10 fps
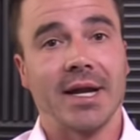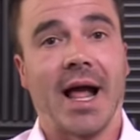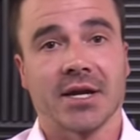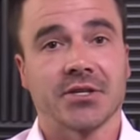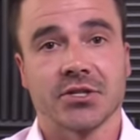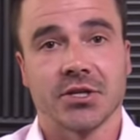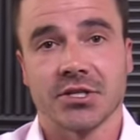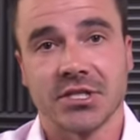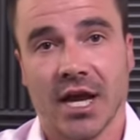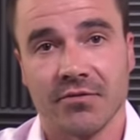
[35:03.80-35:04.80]
access to the
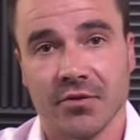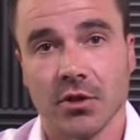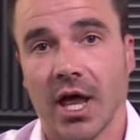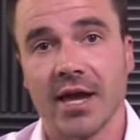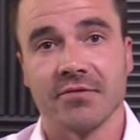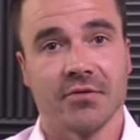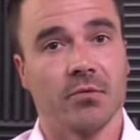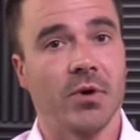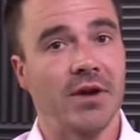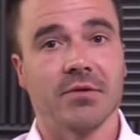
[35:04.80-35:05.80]
site for life for
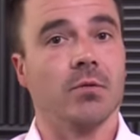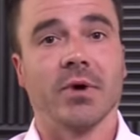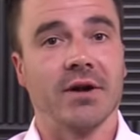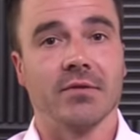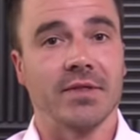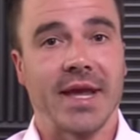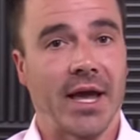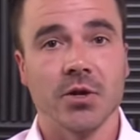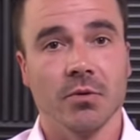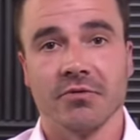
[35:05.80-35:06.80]
whatever, whatever the
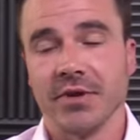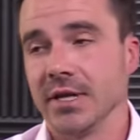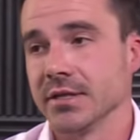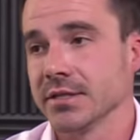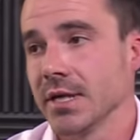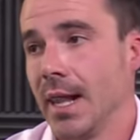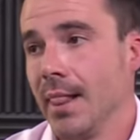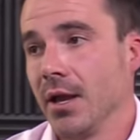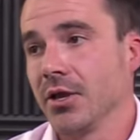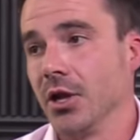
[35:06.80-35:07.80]
annual fee is,
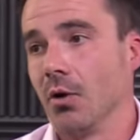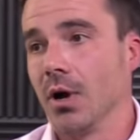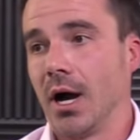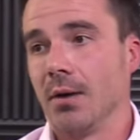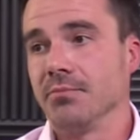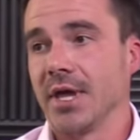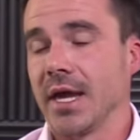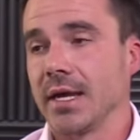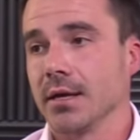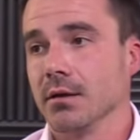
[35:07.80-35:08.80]
you know, um,
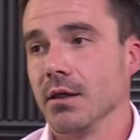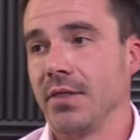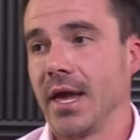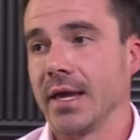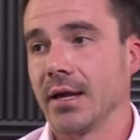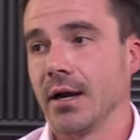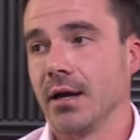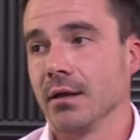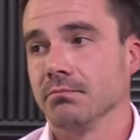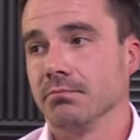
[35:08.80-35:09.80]
they, they,
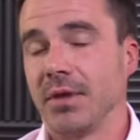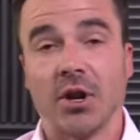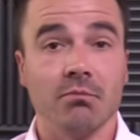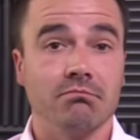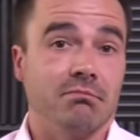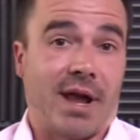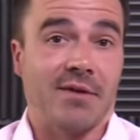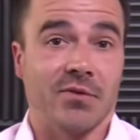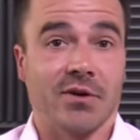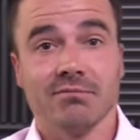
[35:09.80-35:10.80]
uh, they don't,
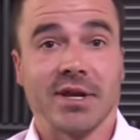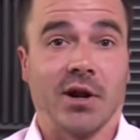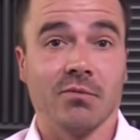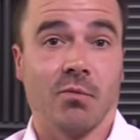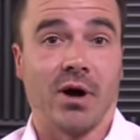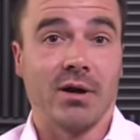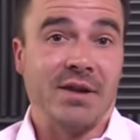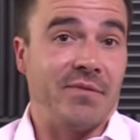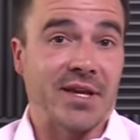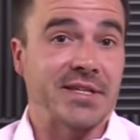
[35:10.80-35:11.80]
ever you know
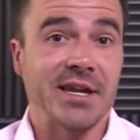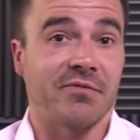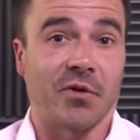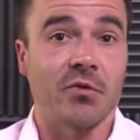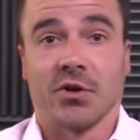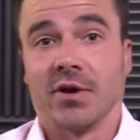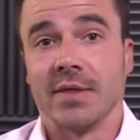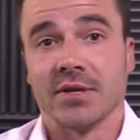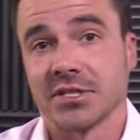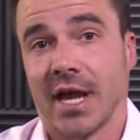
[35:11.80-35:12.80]
invest any further in
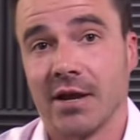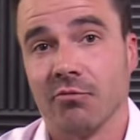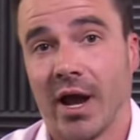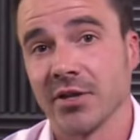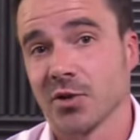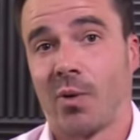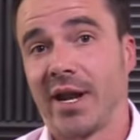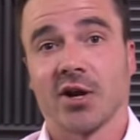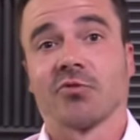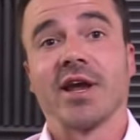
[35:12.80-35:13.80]
the site right so why
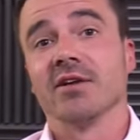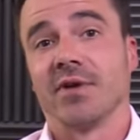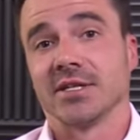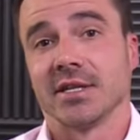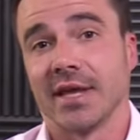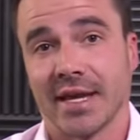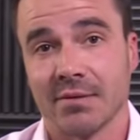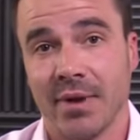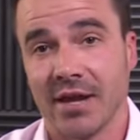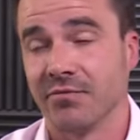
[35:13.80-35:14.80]
not create events that they can
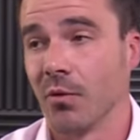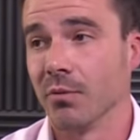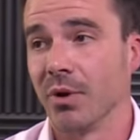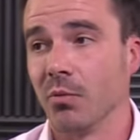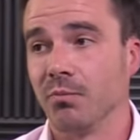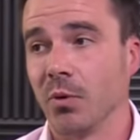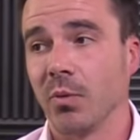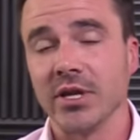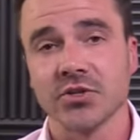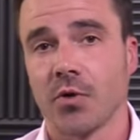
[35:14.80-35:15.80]
pay for but but
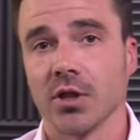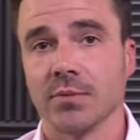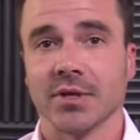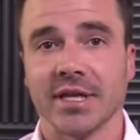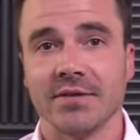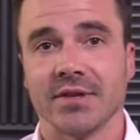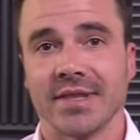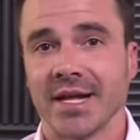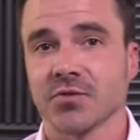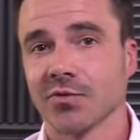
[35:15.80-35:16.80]
we strongly believe that
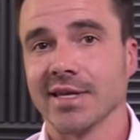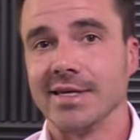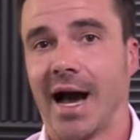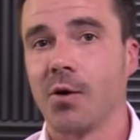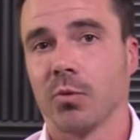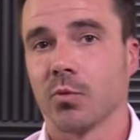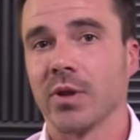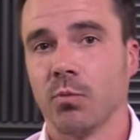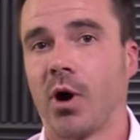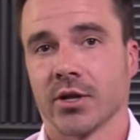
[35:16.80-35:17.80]
that's really not what we
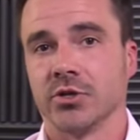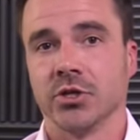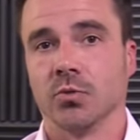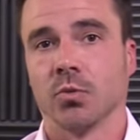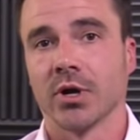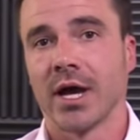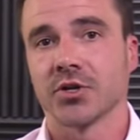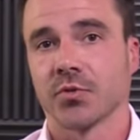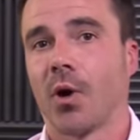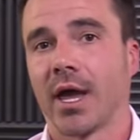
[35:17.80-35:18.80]
want to do we're not
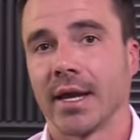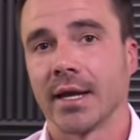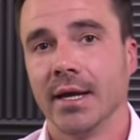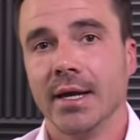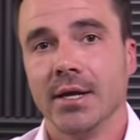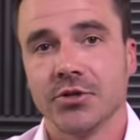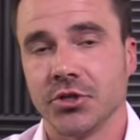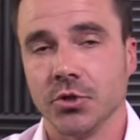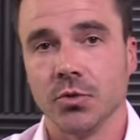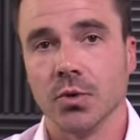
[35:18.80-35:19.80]
trying
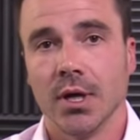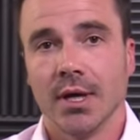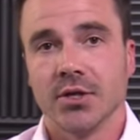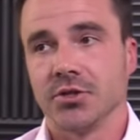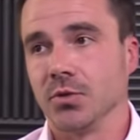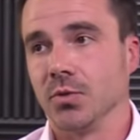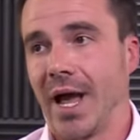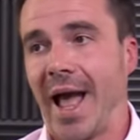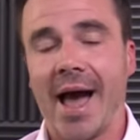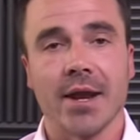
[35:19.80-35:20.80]
to to
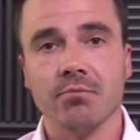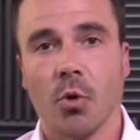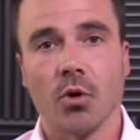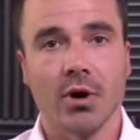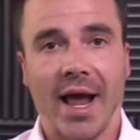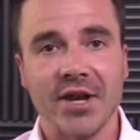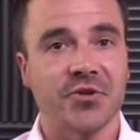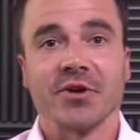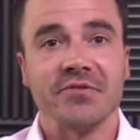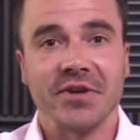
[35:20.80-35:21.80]
add more
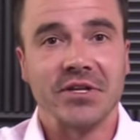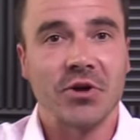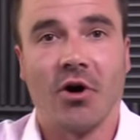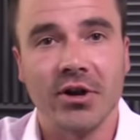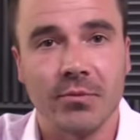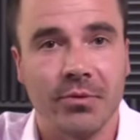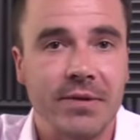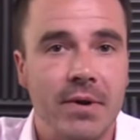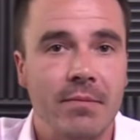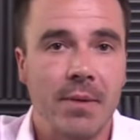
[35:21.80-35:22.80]
entry fees onto
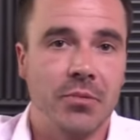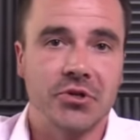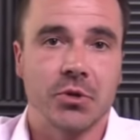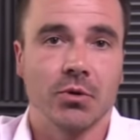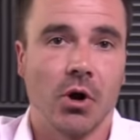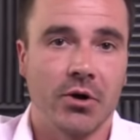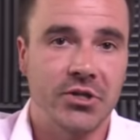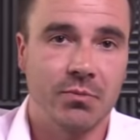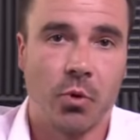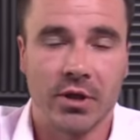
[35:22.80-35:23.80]
premium members who are already
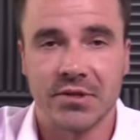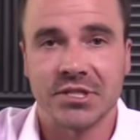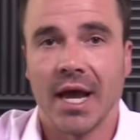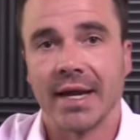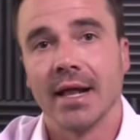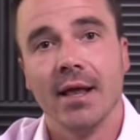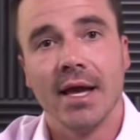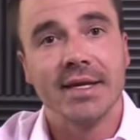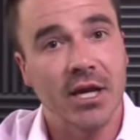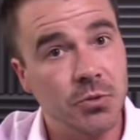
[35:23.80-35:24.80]
supporting the site.
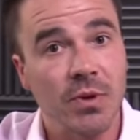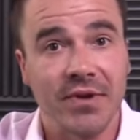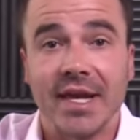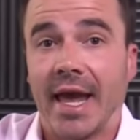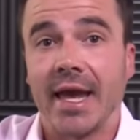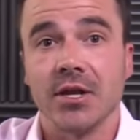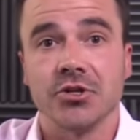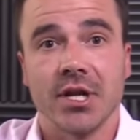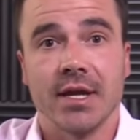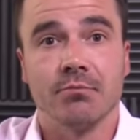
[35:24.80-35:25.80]
Yes, we've
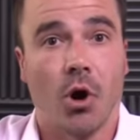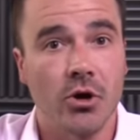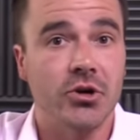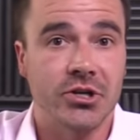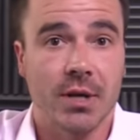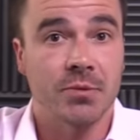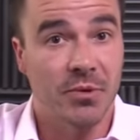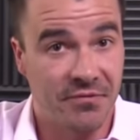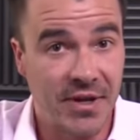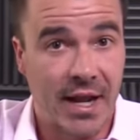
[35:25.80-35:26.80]
engaged in partnerships
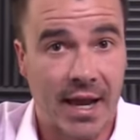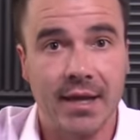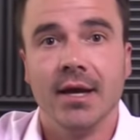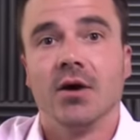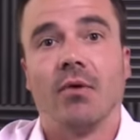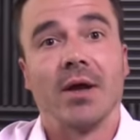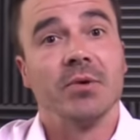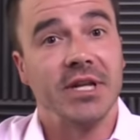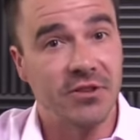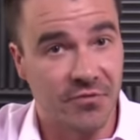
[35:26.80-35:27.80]
with FIDE, right? We
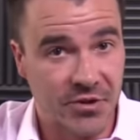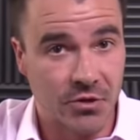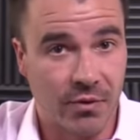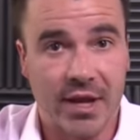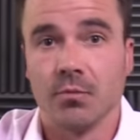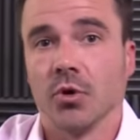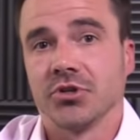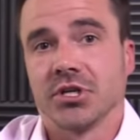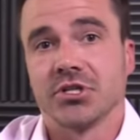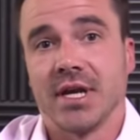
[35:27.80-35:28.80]
did the Fischer Random World
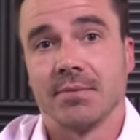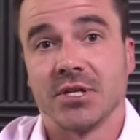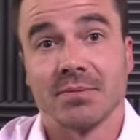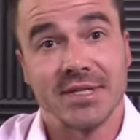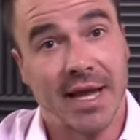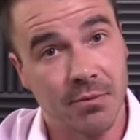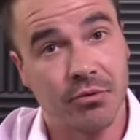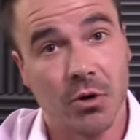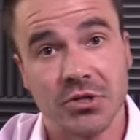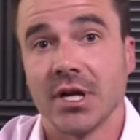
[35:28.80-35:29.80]
Chess Championship because they
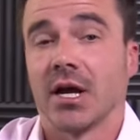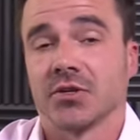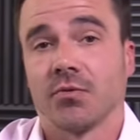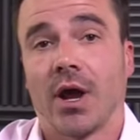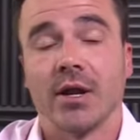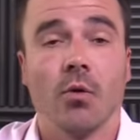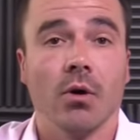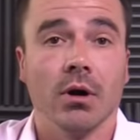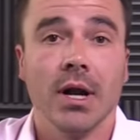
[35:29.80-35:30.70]
approached us, right? Or,